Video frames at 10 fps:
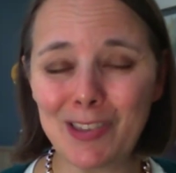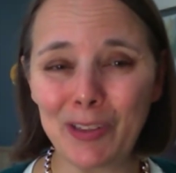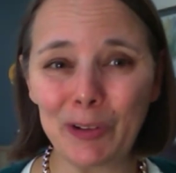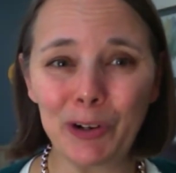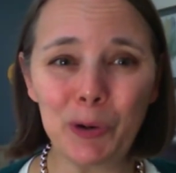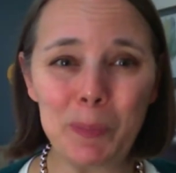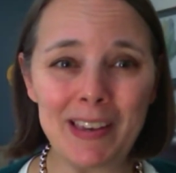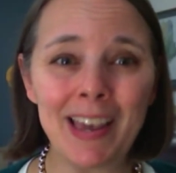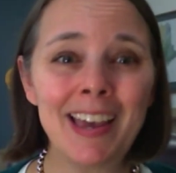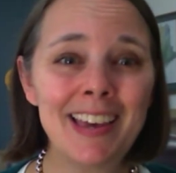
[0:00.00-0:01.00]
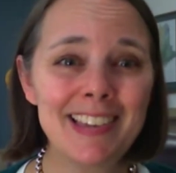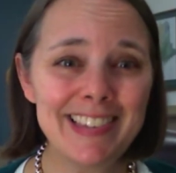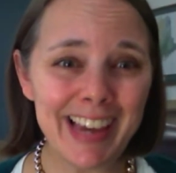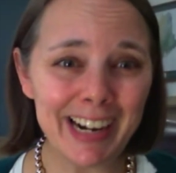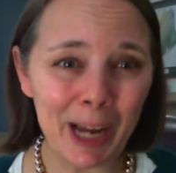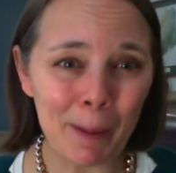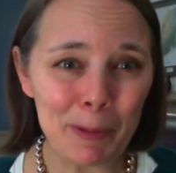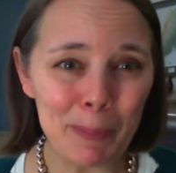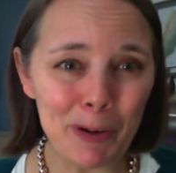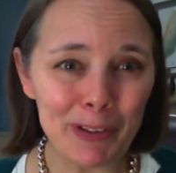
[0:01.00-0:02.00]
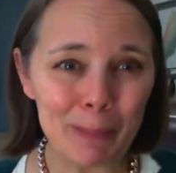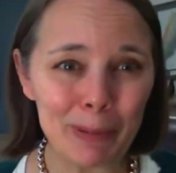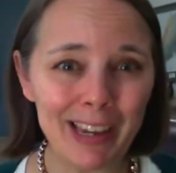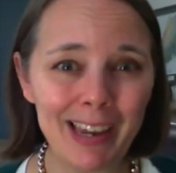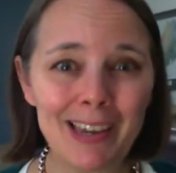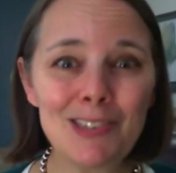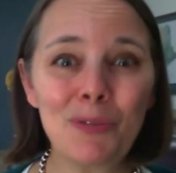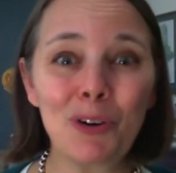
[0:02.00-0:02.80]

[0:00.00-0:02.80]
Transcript: So the clerk would be setting up the polling place,